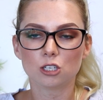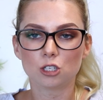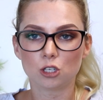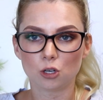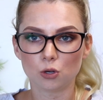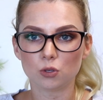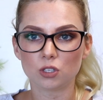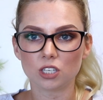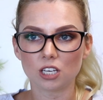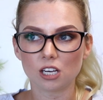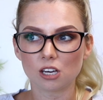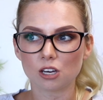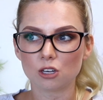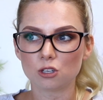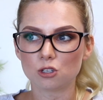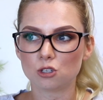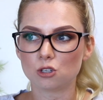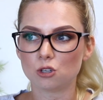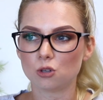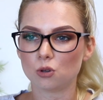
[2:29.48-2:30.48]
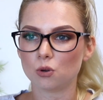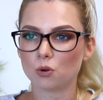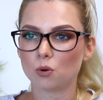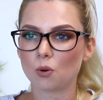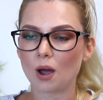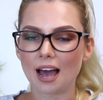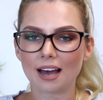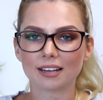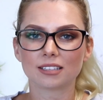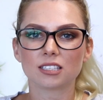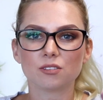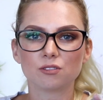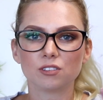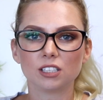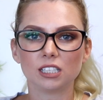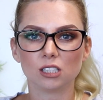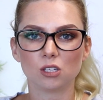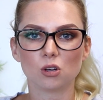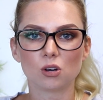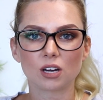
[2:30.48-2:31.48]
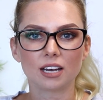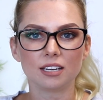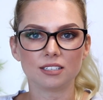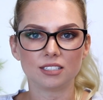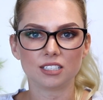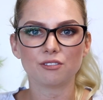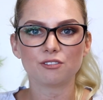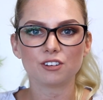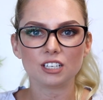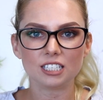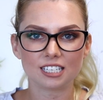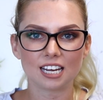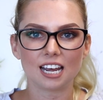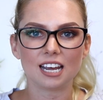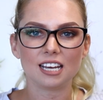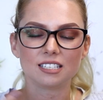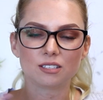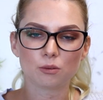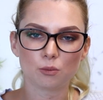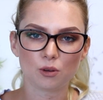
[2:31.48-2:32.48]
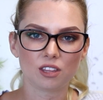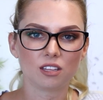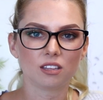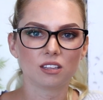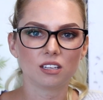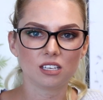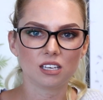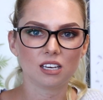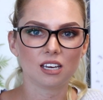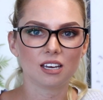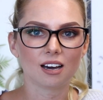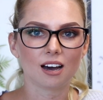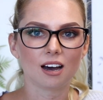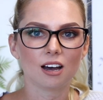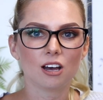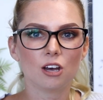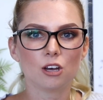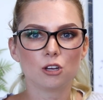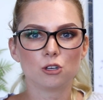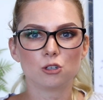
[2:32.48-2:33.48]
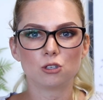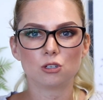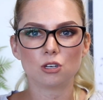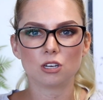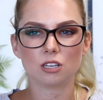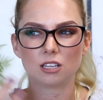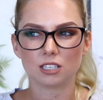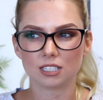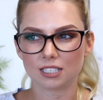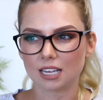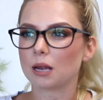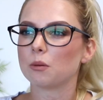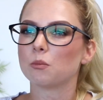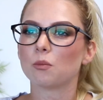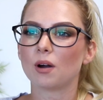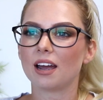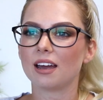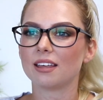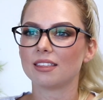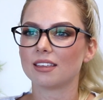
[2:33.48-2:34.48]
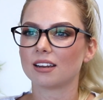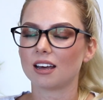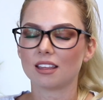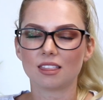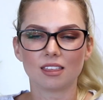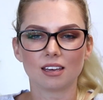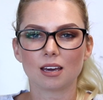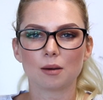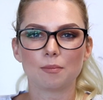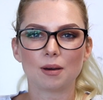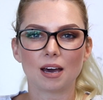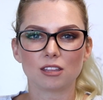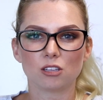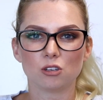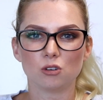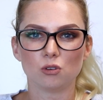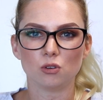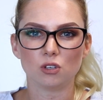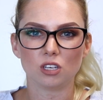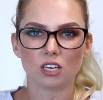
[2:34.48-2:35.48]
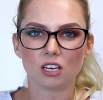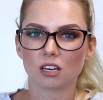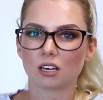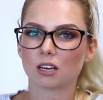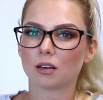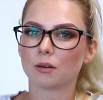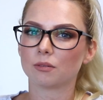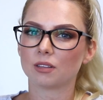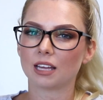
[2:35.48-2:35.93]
choosing to actively look at different days within the year the same way that I think about the new year.